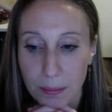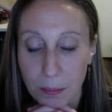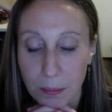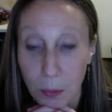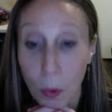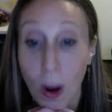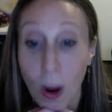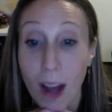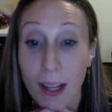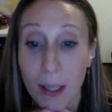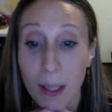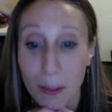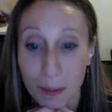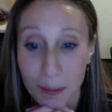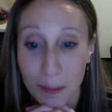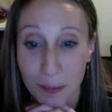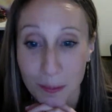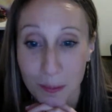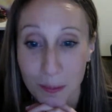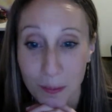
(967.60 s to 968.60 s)
Why?
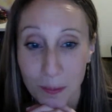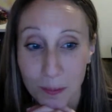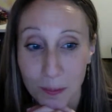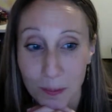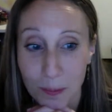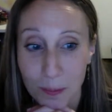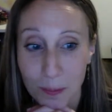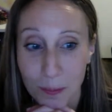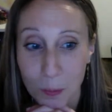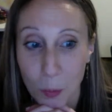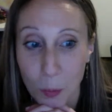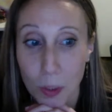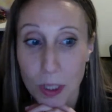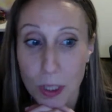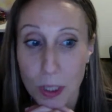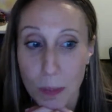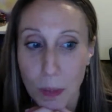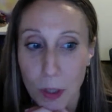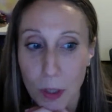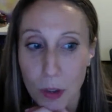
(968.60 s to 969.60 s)

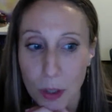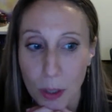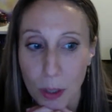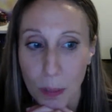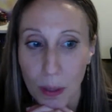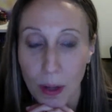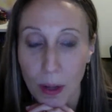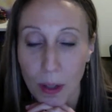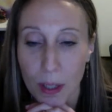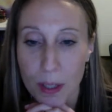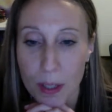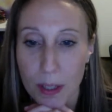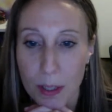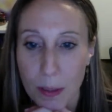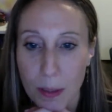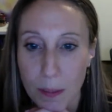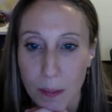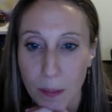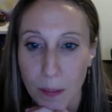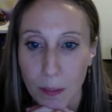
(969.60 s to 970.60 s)
What's special about us?